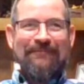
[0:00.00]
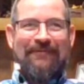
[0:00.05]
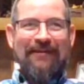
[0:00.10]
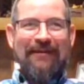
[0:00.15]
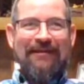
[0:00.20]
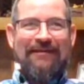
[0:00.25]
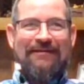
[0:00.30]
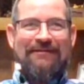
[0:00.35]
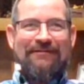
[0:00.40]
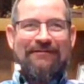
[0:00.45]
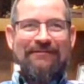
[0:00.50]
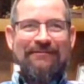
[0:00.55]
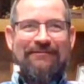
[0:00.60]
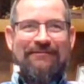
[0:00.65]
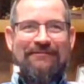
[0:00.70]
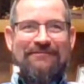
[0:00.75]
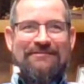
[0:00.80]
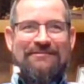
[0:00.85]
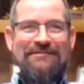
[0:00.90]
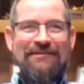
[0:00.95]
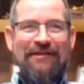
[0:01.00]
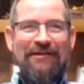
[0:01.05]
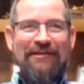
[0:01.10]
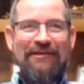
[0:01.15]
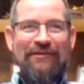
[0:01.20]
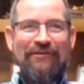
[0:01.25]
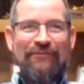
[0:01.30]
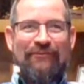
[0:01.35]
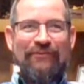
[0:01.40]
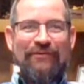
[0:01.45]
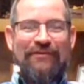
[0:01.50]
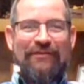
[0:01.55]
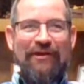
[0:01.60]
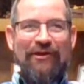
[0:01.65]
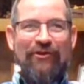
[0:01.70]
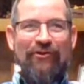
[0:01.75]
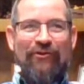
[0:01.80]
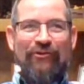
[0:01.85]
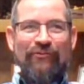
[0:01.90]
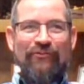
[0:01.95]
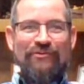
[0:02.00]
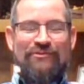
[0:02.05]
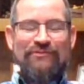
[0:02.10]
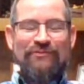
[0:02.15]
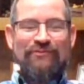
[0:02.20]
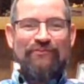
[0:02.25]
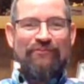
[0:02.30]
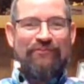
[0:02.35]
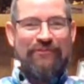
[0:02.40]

and studying with Harold was